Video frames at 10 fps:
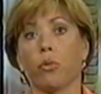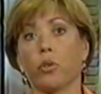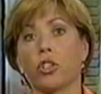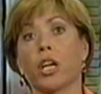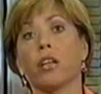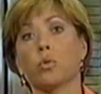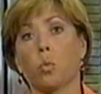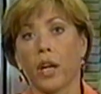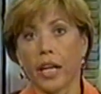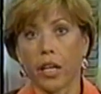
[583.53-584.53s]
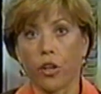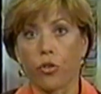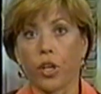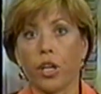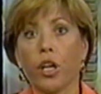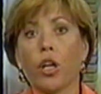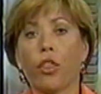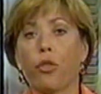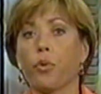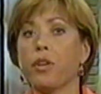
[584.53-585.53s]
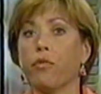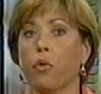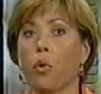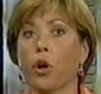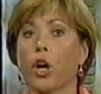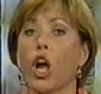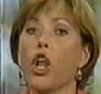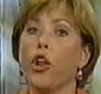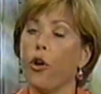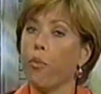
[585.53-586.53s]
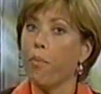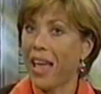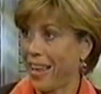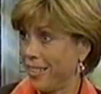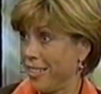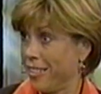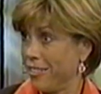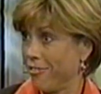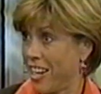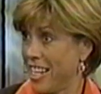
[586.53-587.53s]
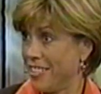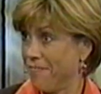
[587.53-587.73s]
which again is 1-800-34-NO-BET. right?